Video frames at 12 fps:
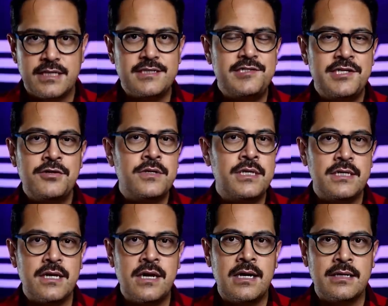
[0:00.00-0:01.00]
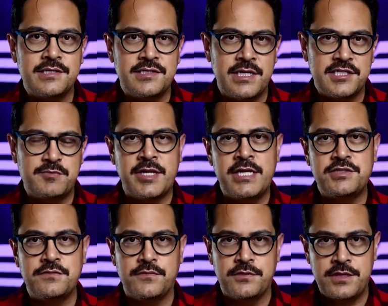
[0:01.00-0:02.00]
Considering God as an
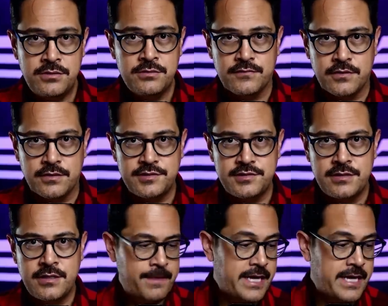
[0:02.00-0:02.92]
explanation for the universe,